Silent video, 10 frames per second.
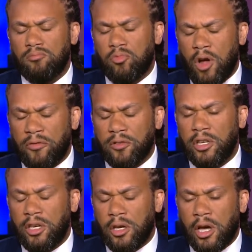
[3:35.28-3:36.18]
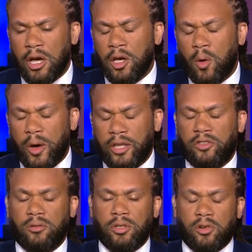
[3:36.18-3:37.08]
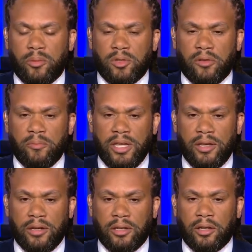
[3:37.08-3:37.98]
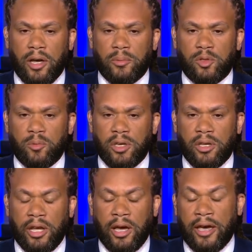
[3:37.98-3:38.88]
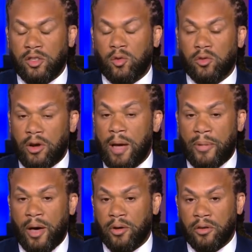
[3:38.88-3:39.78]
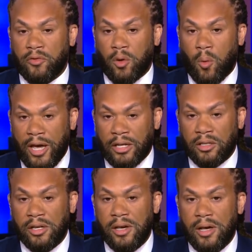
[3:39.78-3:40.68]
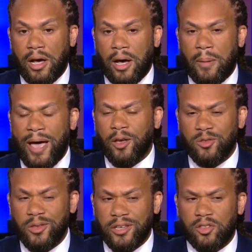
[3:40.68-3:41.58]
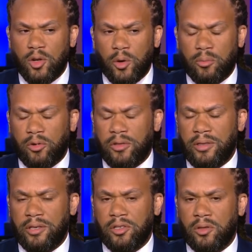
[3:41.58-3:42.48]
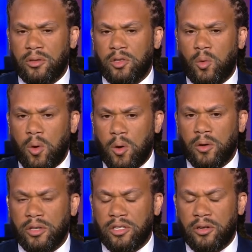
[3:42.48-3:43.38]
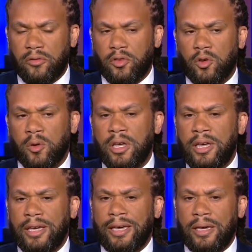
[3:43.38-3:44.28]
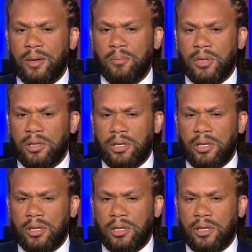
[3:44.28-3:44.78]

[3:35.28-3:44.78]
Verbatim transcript: roughly uh, equates in terms of median income to being a high school dropout if you're white. Uh, I also think it's notable that this This quote, this interview came,